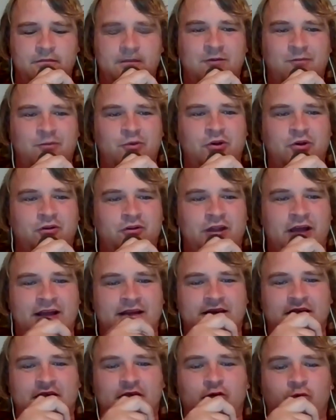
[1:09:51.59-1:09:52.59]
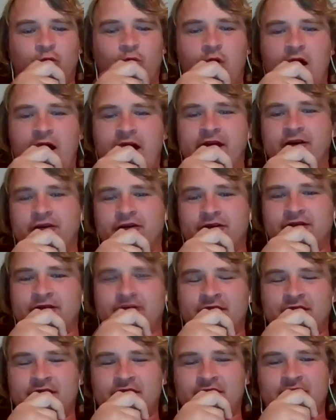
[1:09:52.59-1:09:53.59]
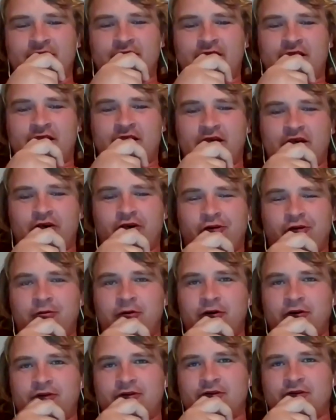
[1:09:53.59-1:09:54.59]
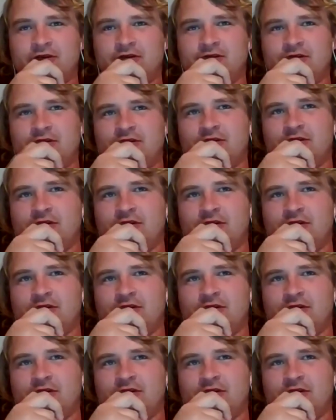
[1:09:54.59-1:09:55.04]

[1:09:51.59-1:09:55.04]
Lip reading: built like these wild, almost